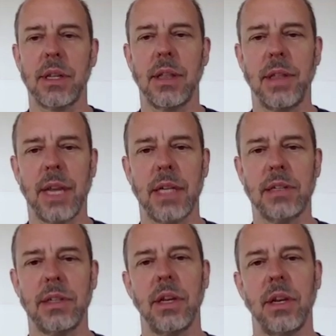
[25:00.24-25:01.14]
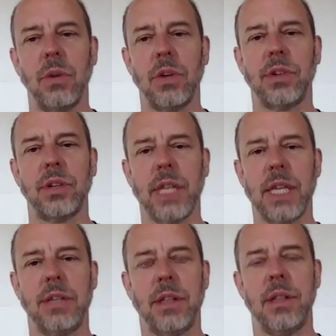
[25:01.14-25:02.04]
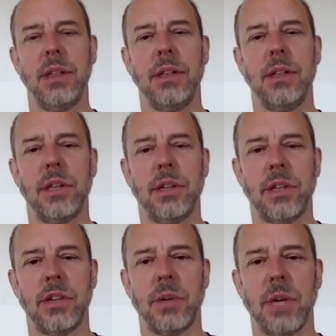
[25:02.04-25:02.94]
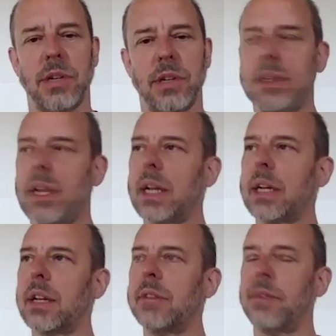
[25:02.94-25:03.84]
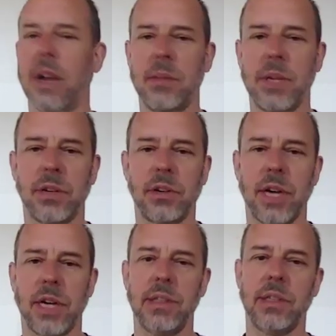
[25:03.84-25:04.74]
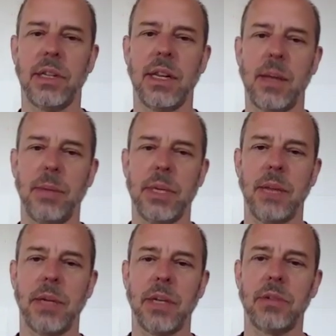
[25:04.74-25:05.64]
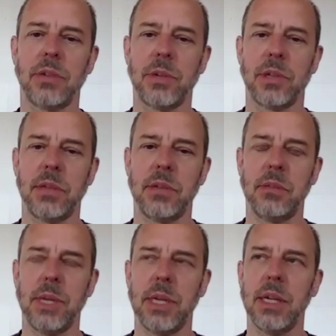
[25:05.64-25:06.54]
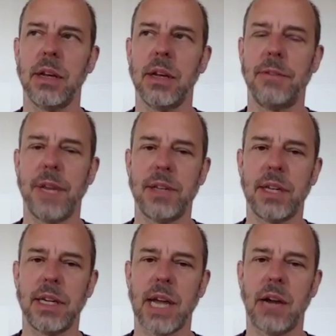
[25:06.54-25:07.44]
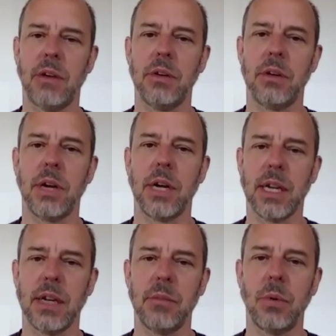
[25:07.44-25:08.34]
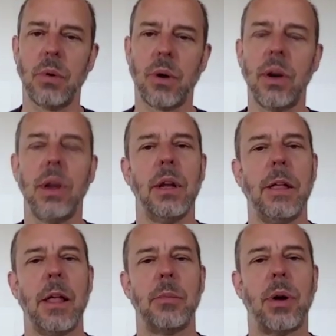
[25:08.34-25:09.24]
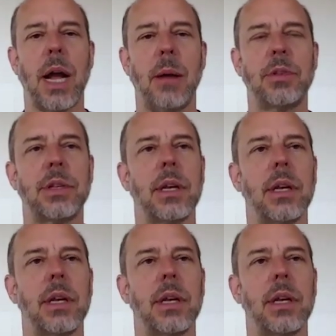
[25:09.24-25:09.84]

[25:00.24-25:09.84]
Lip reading: things which lead to situations like environmental crisis and epidemics, which we seem to be facing now, again, more. Perhaps